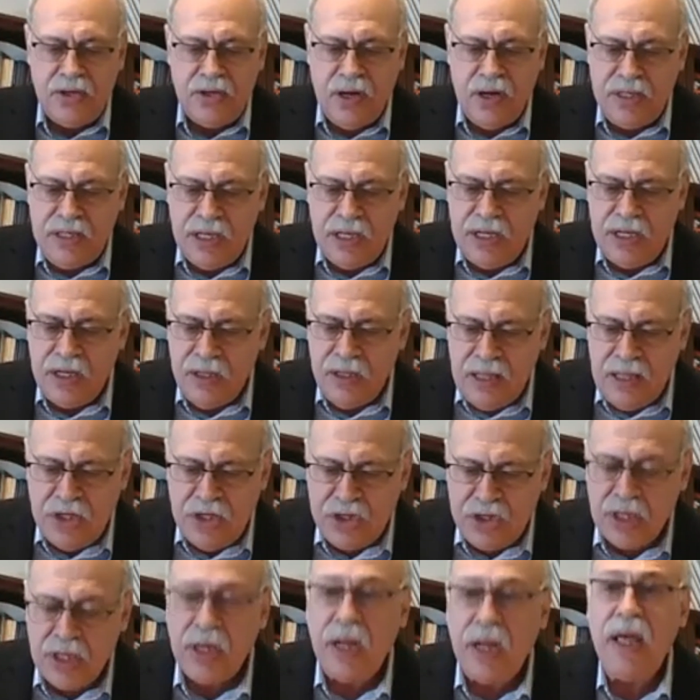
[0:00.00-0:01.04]

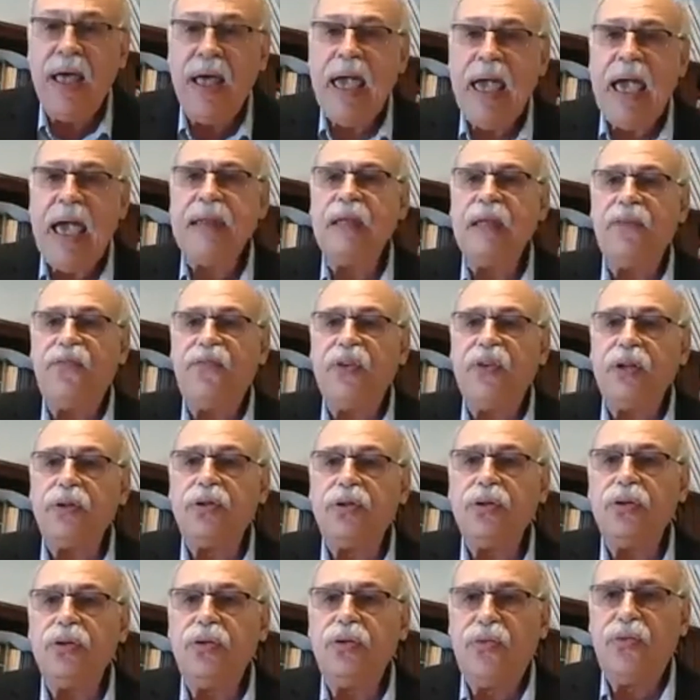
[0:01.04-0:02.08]
articulation, and it
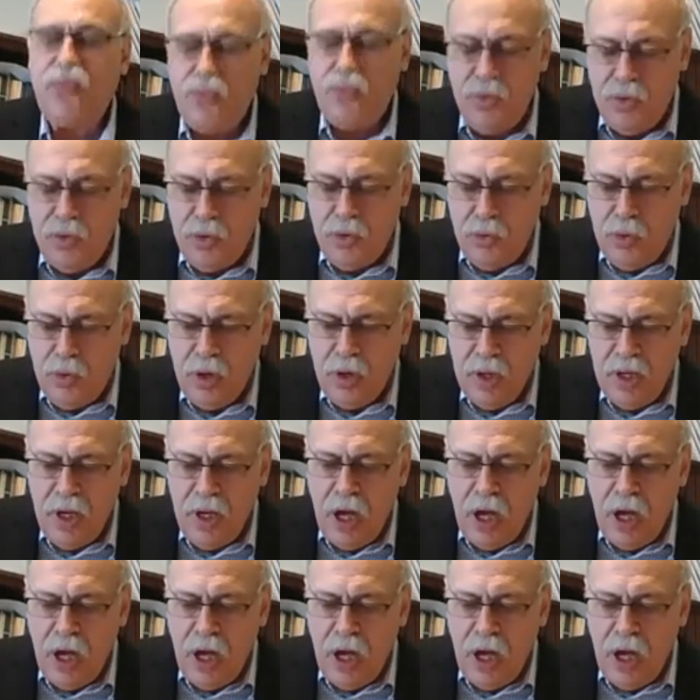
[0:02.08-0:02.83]
filtered through,